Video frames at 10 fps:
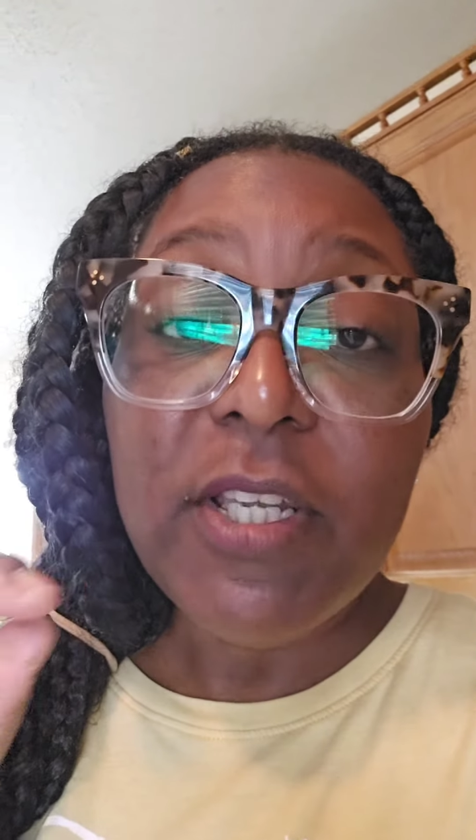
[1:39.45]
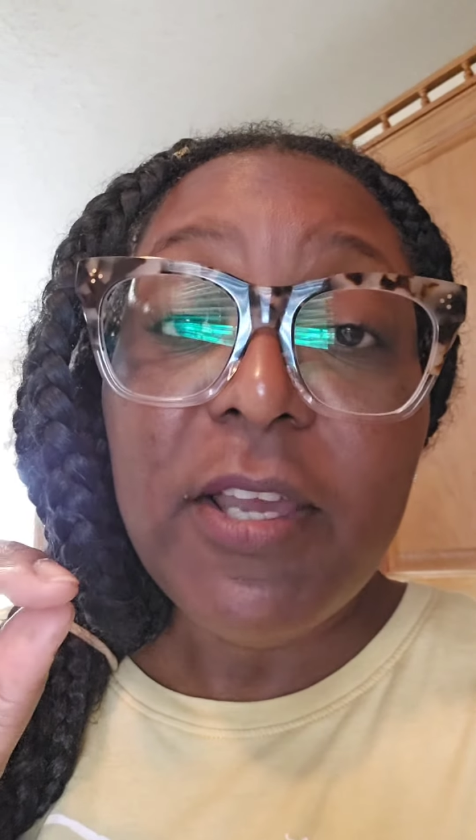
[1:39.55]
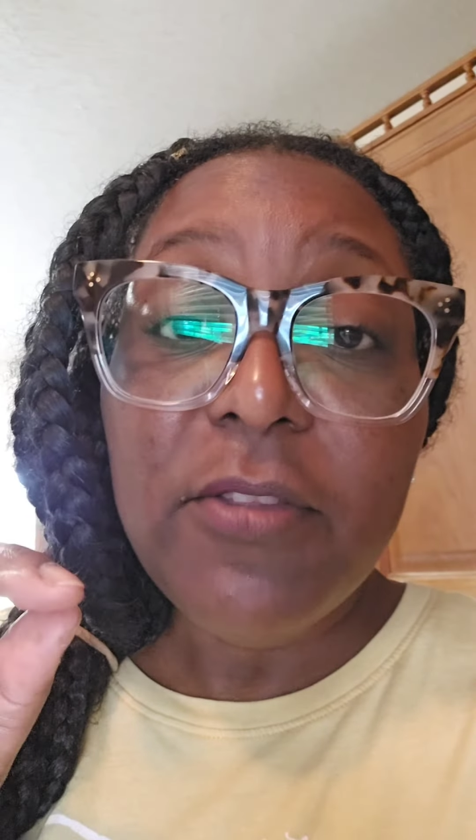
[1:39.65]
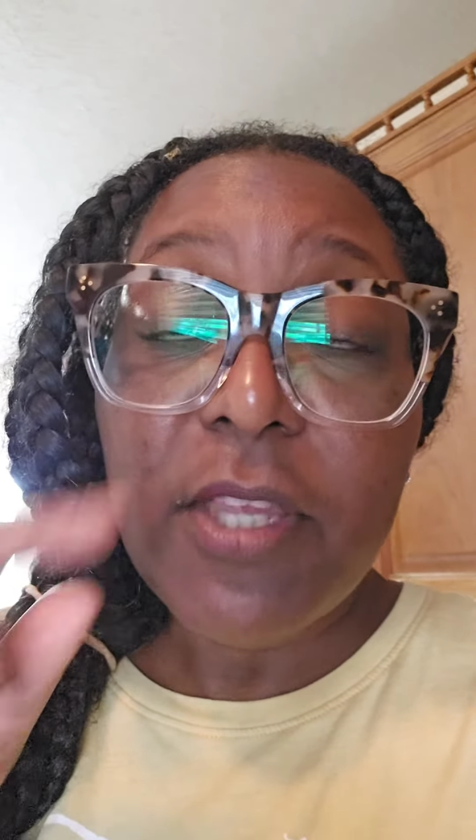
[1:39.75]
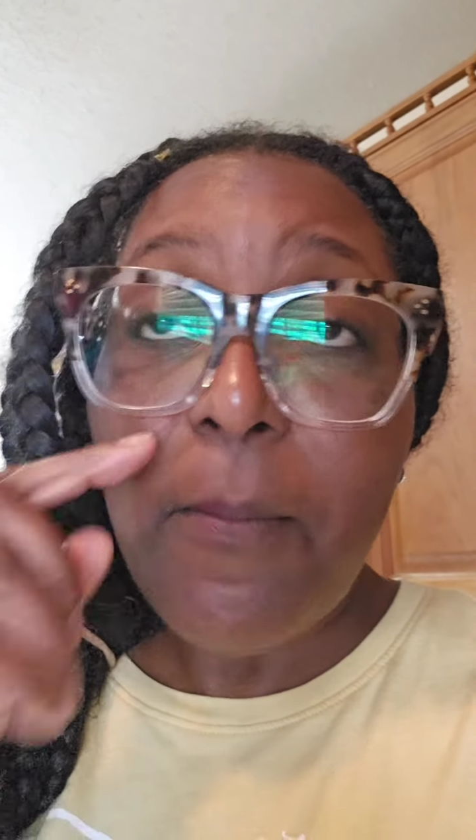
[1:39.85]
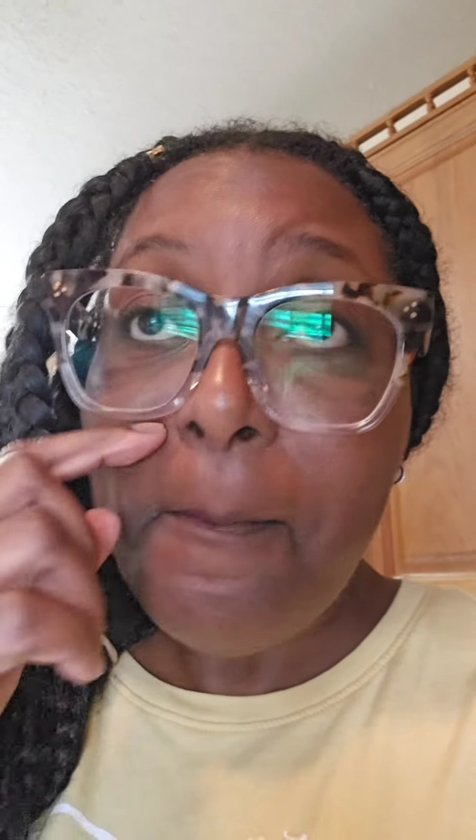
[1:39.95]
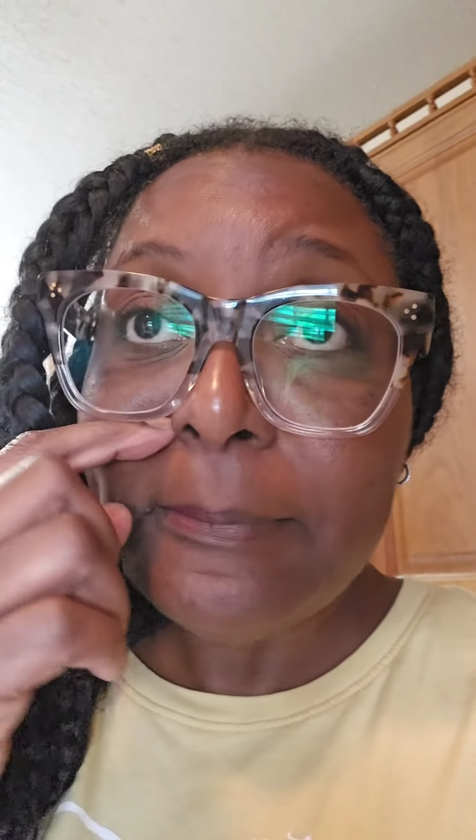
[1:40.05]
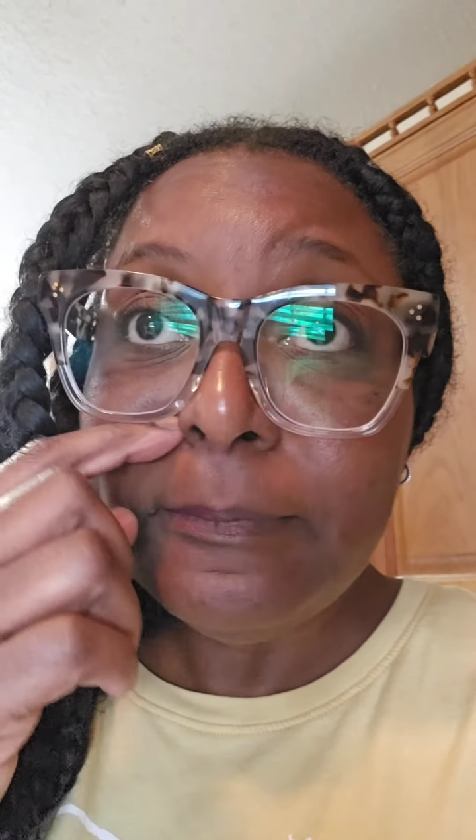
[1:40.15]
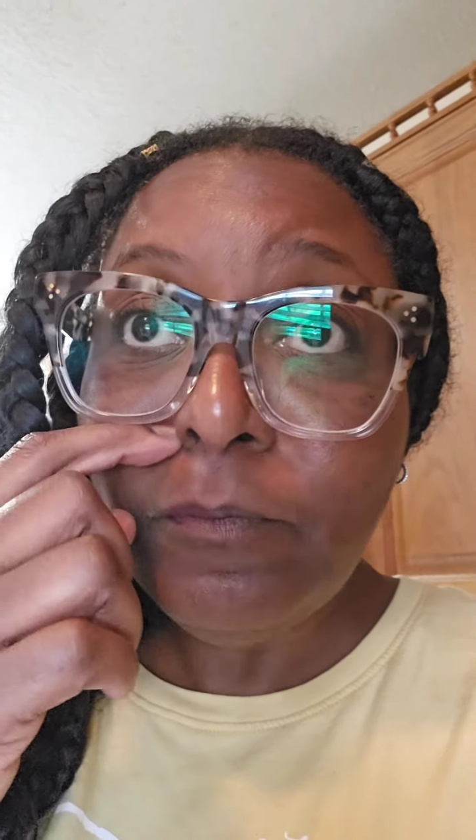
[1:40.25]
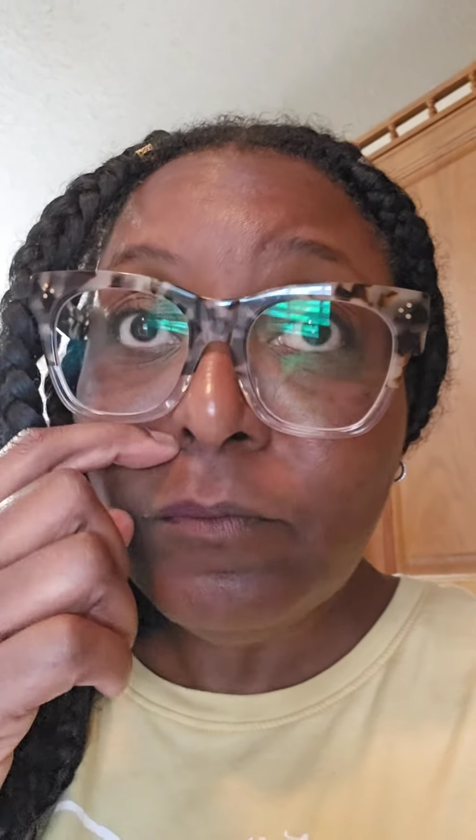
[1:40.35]
healthy.
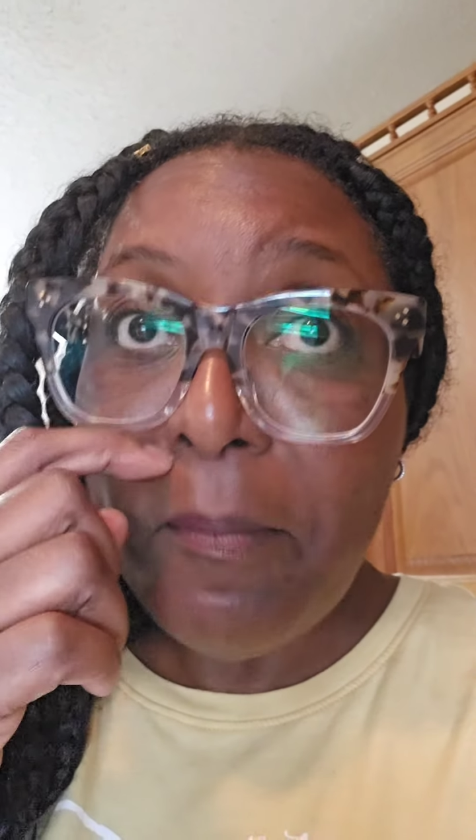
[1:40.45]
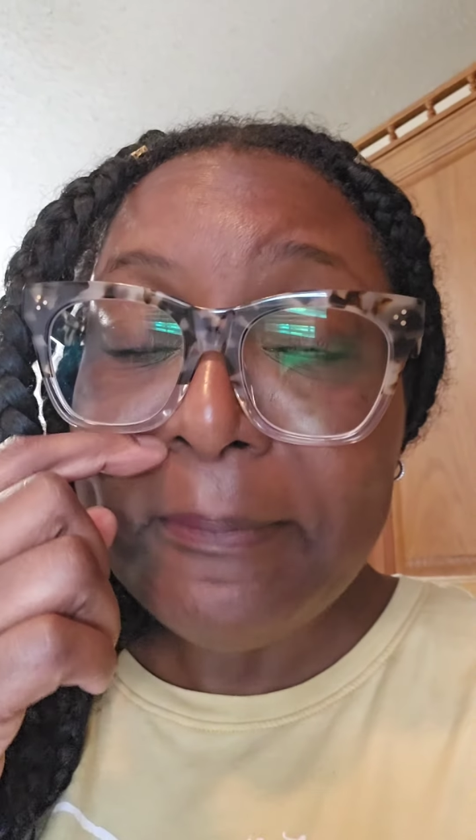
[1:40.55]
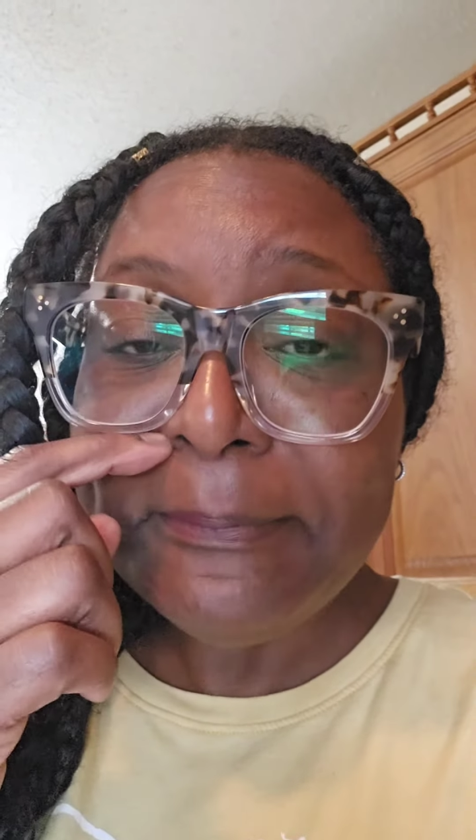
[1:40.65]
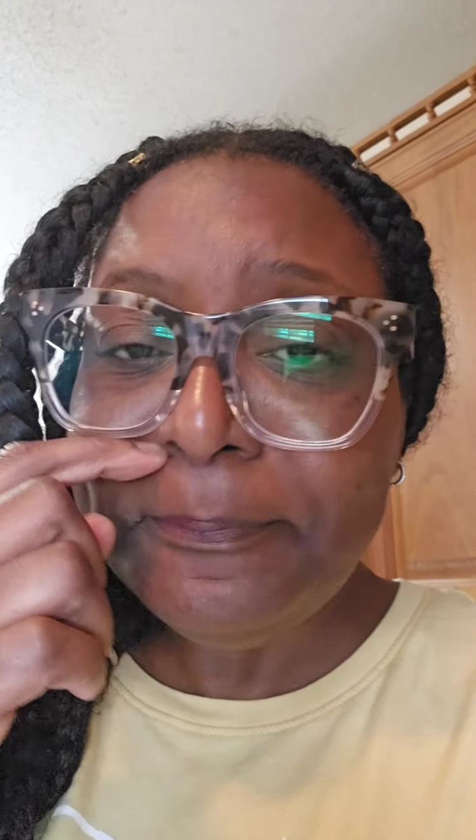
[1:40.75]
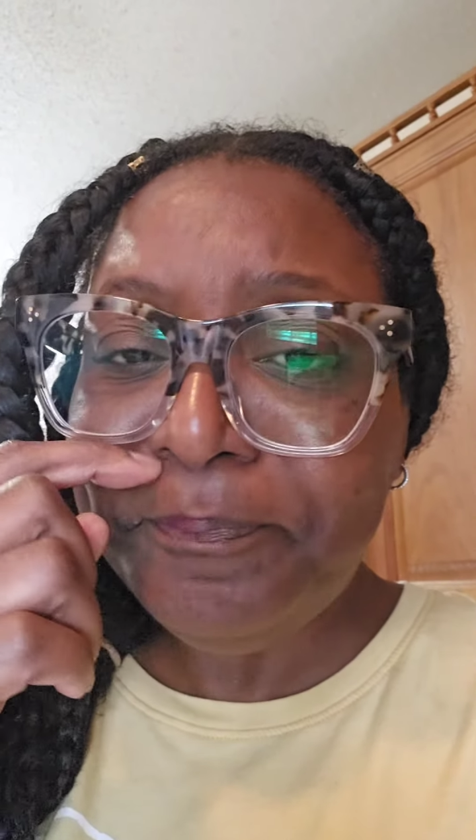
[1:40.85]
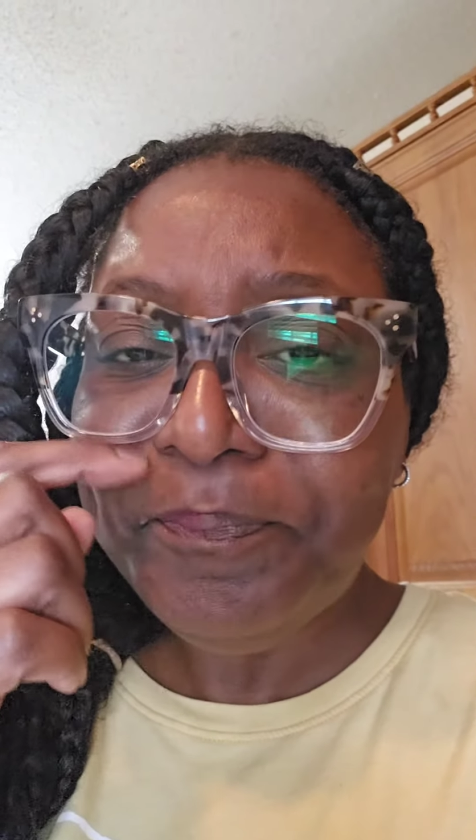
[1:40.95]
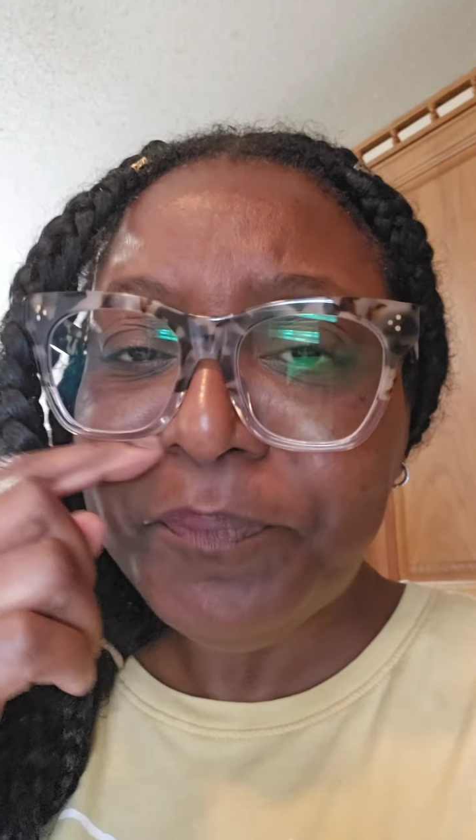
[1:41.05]
Mmm.